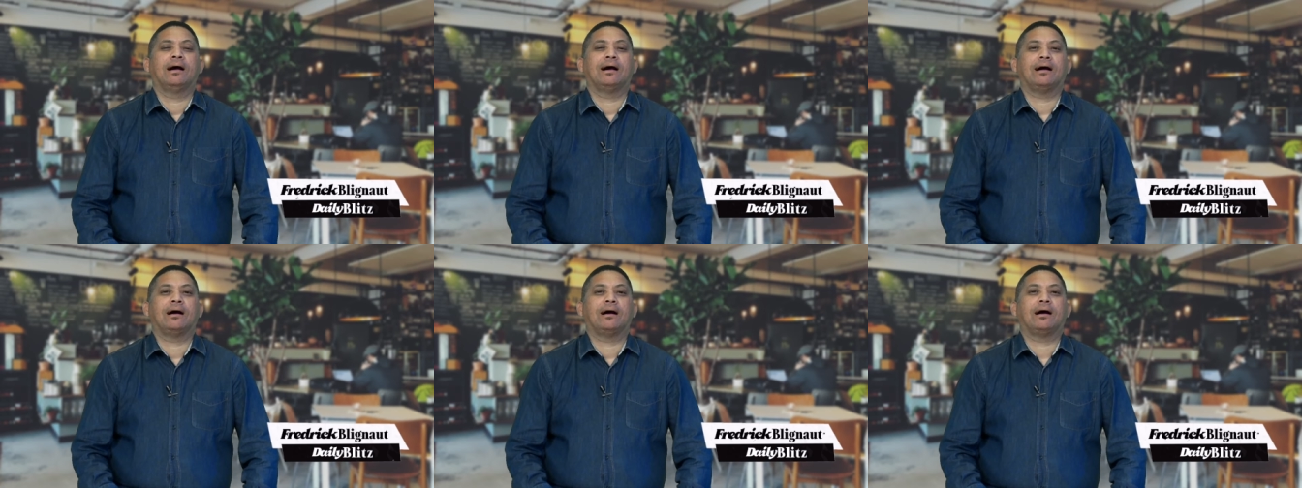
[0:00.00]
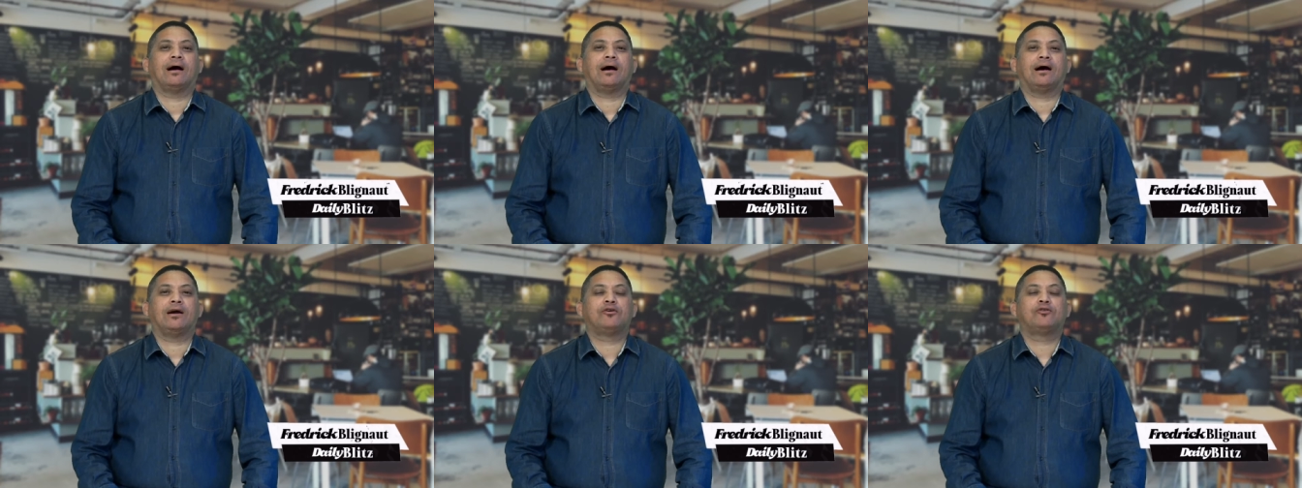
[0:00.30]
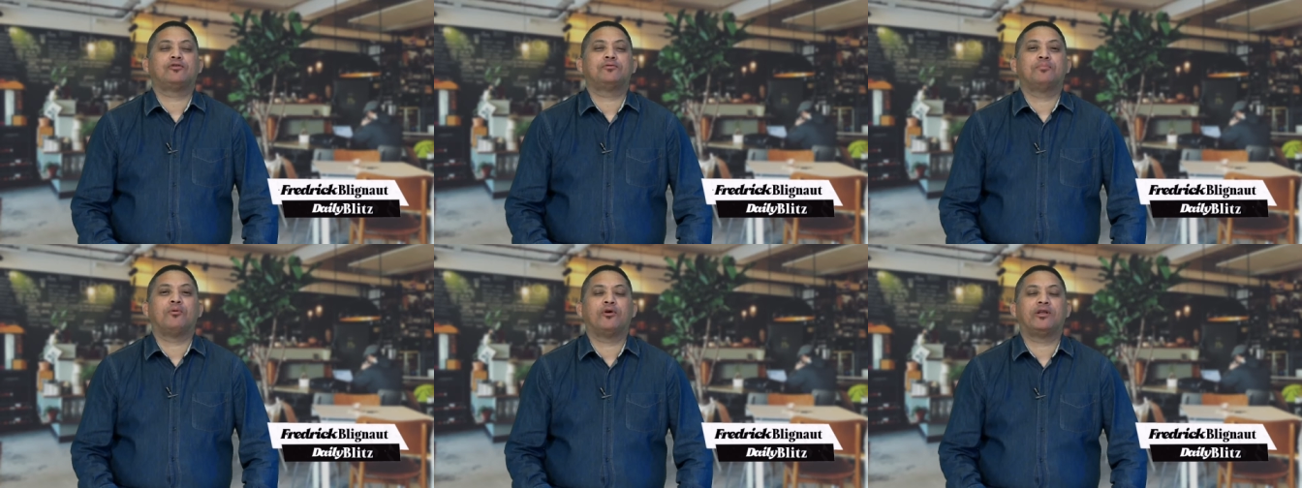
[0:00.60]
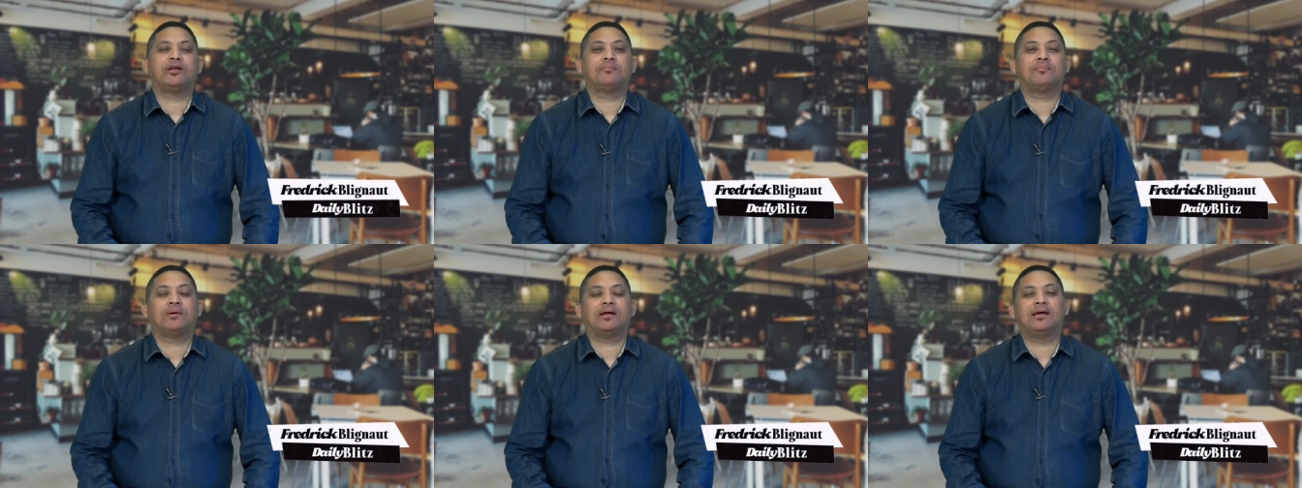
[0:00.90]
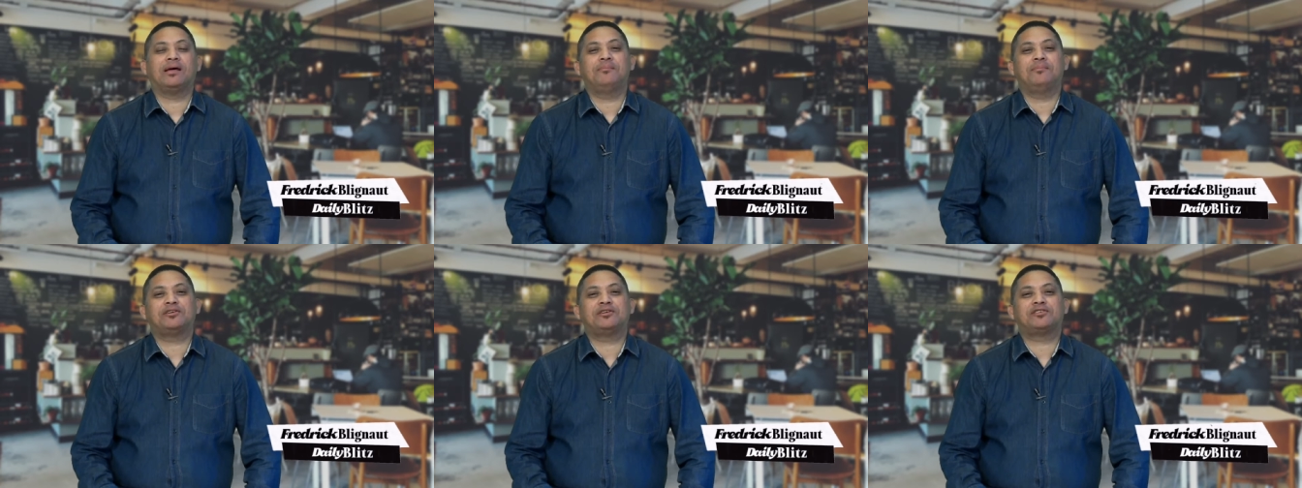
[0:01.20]
Hi, good morning. My
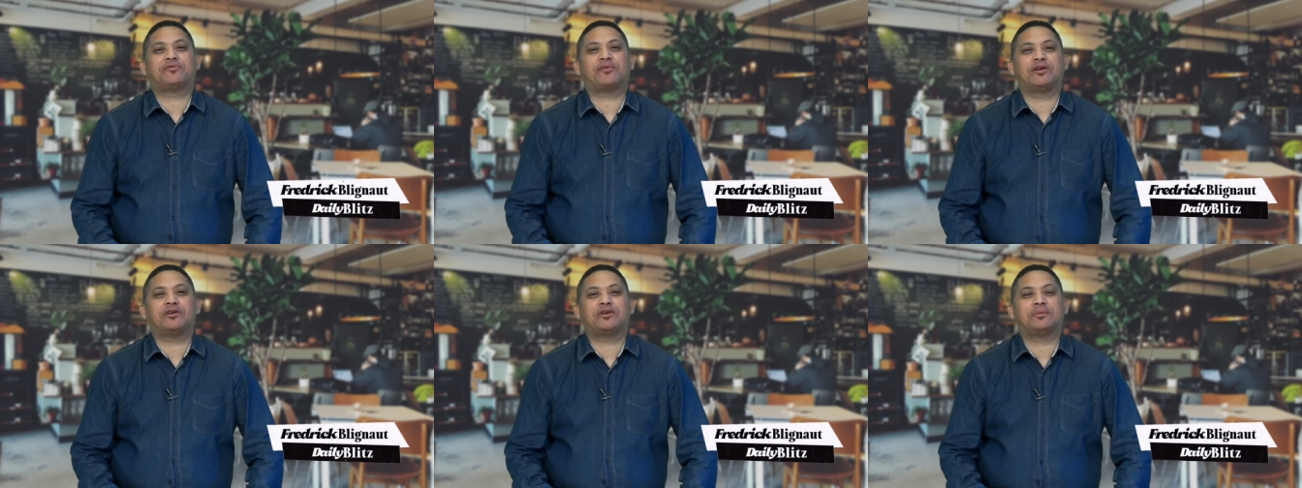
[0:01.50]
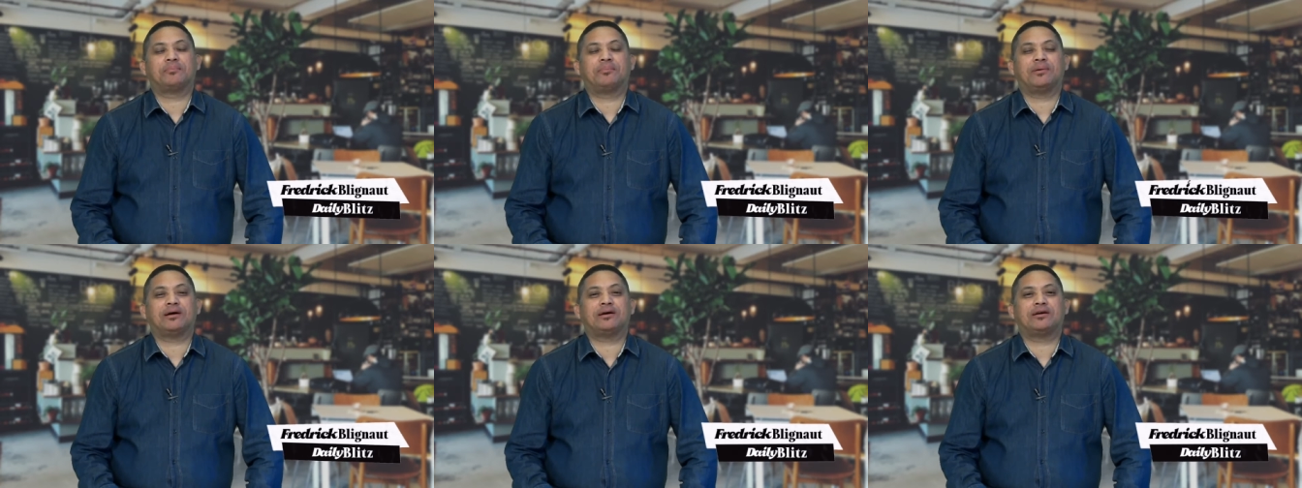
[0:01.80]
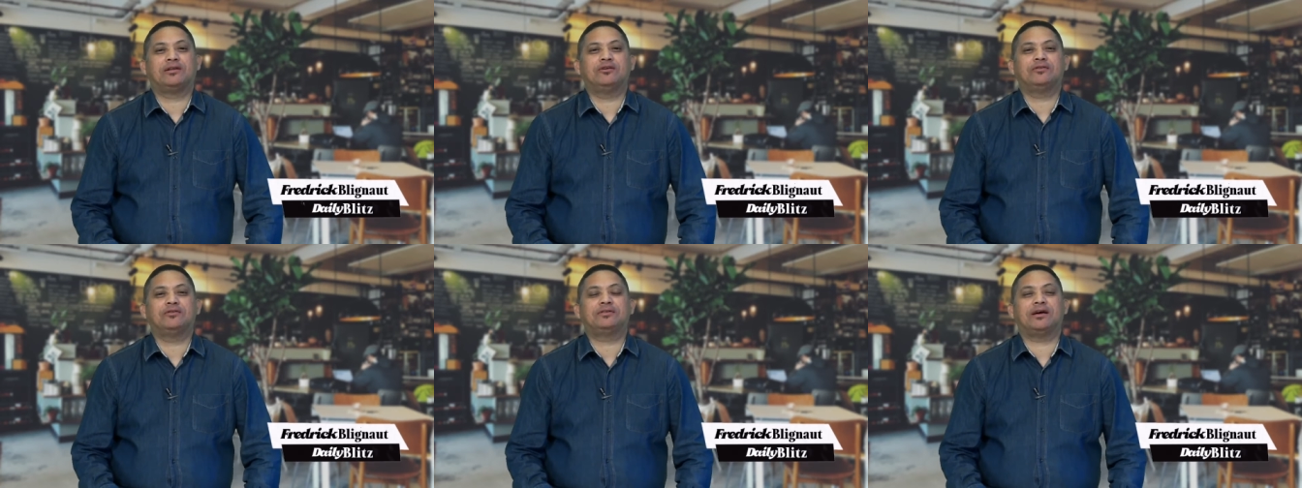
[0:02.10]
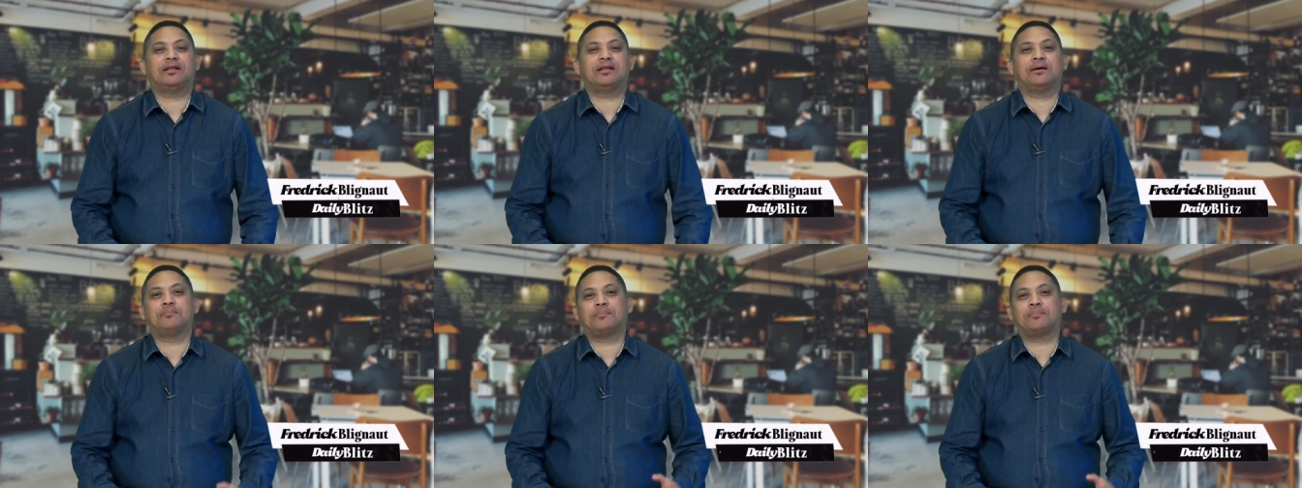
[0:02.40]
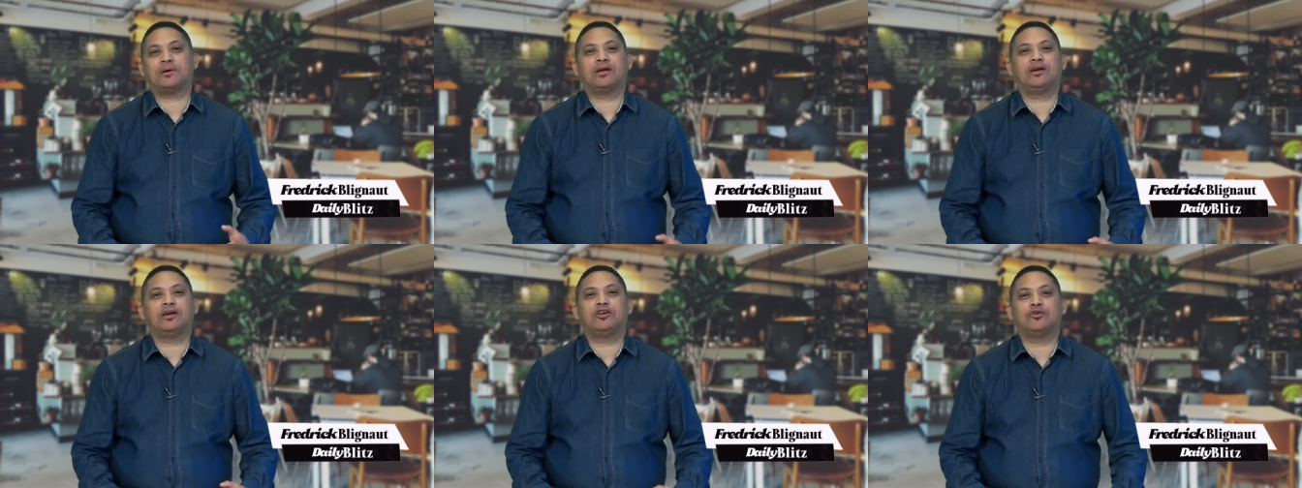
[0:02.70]
name is Fredrick Blignaut, and I'm
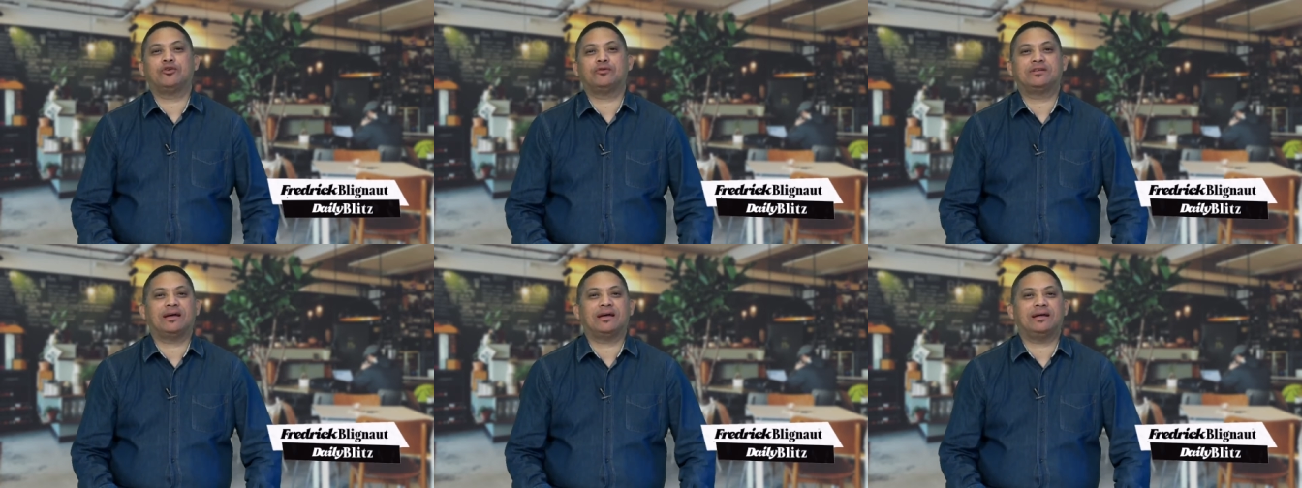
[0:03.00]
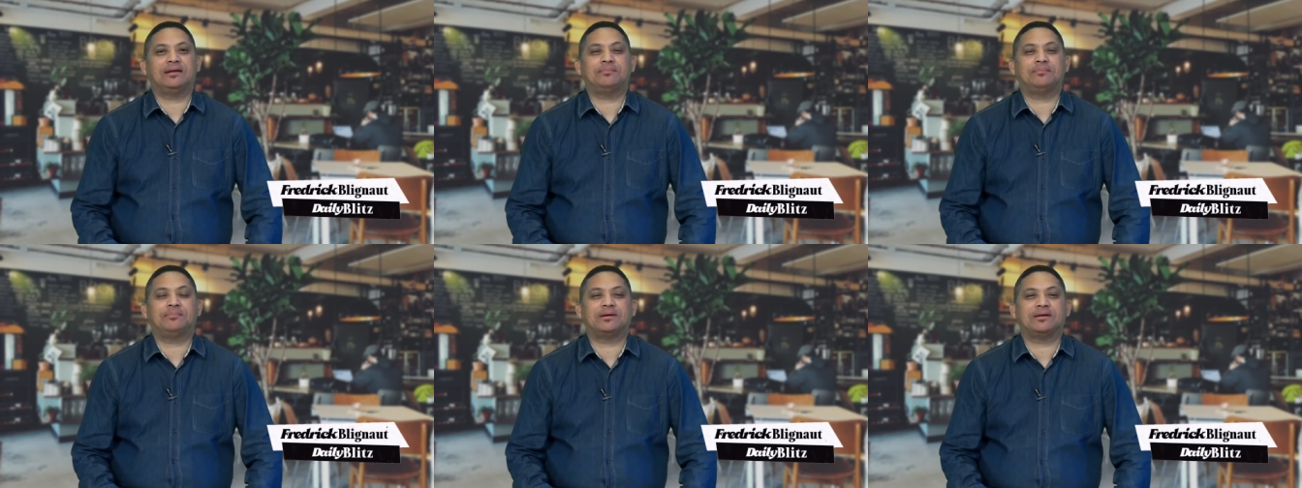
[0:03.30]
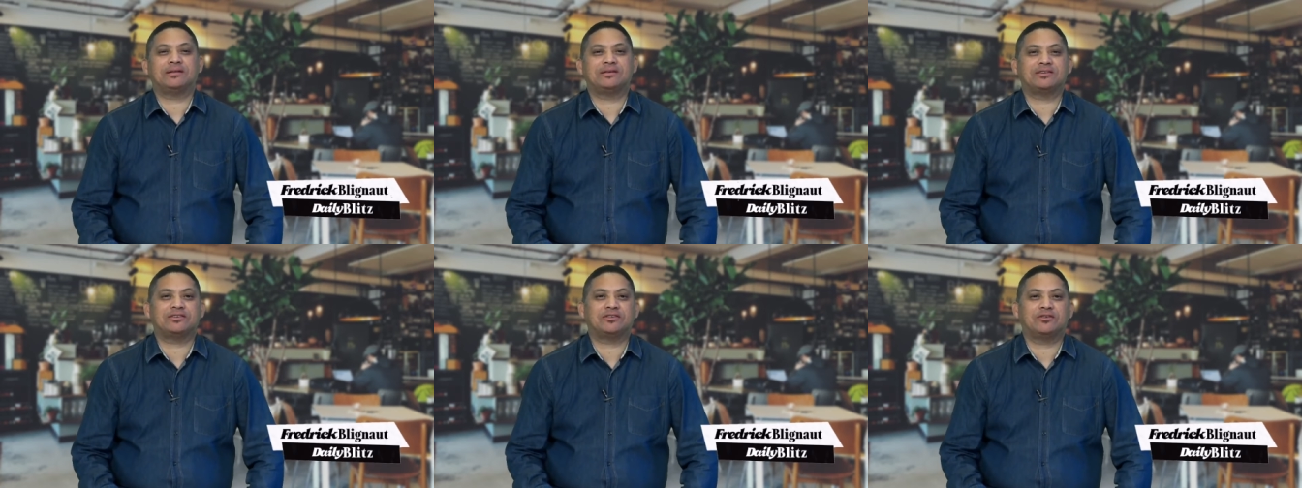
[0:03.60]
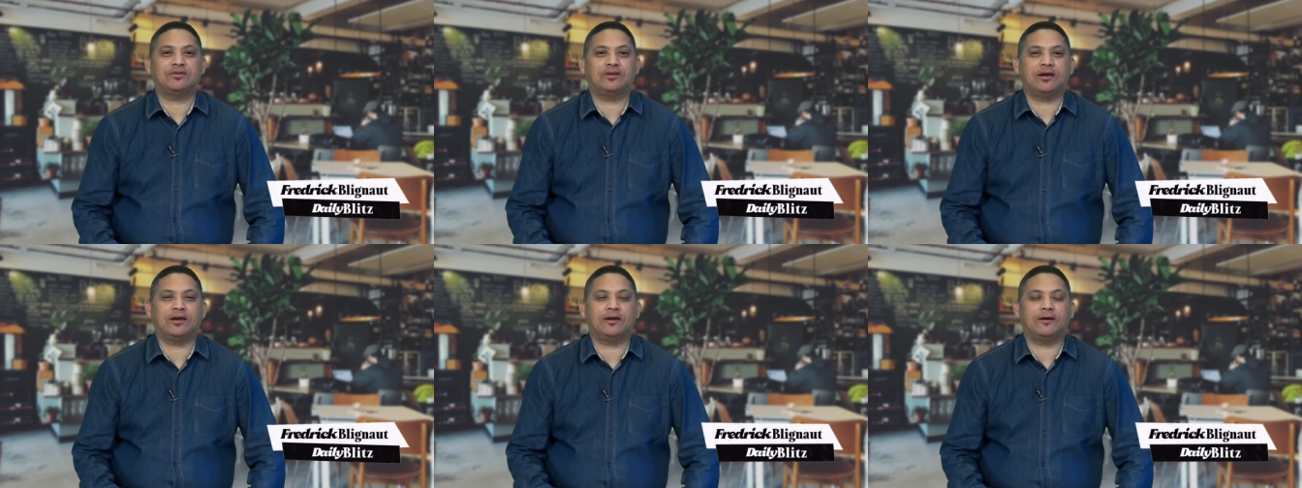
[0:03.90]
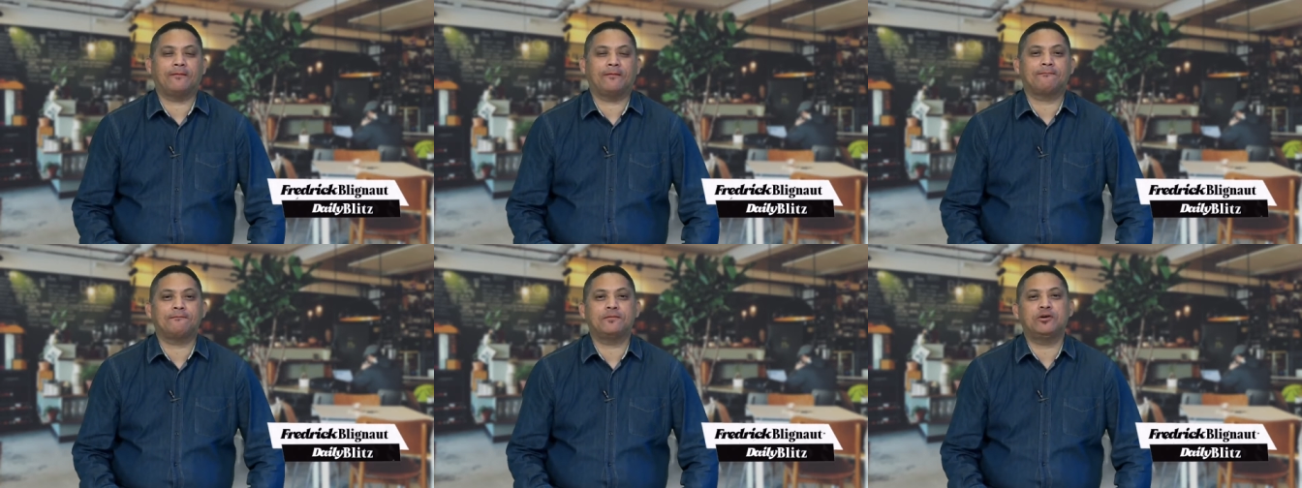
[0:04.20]
bringing your daily blitz today.